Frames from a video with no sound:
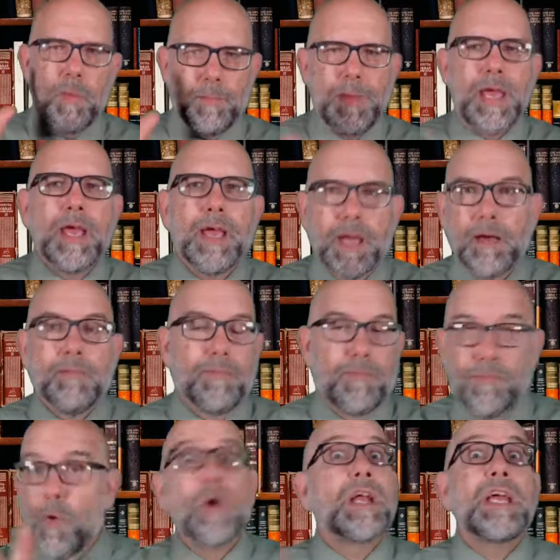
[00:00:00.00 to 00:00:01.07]
being
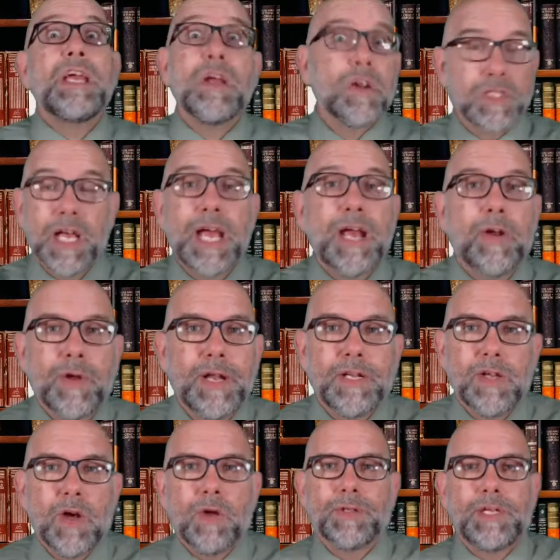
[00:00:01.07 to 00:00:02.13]
40 years later an
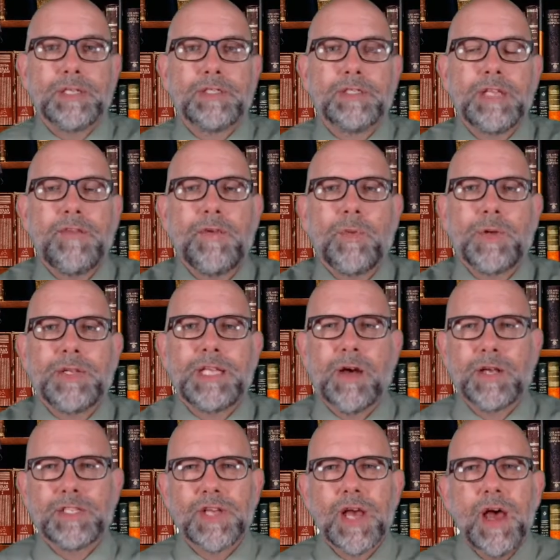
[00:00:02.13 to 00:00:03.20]
adult, as Stephen would
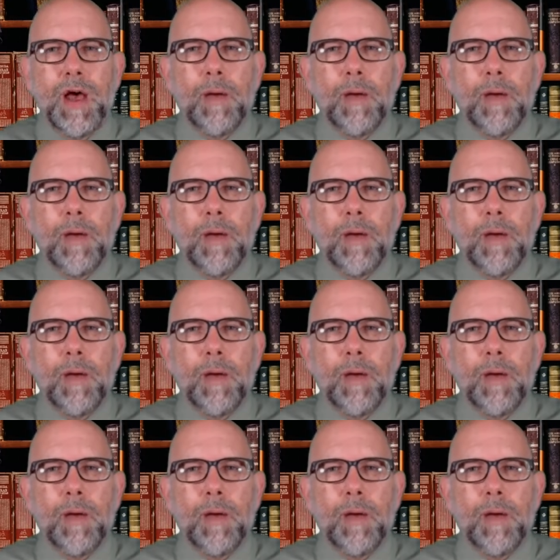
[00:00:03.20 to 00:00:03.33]
tell us.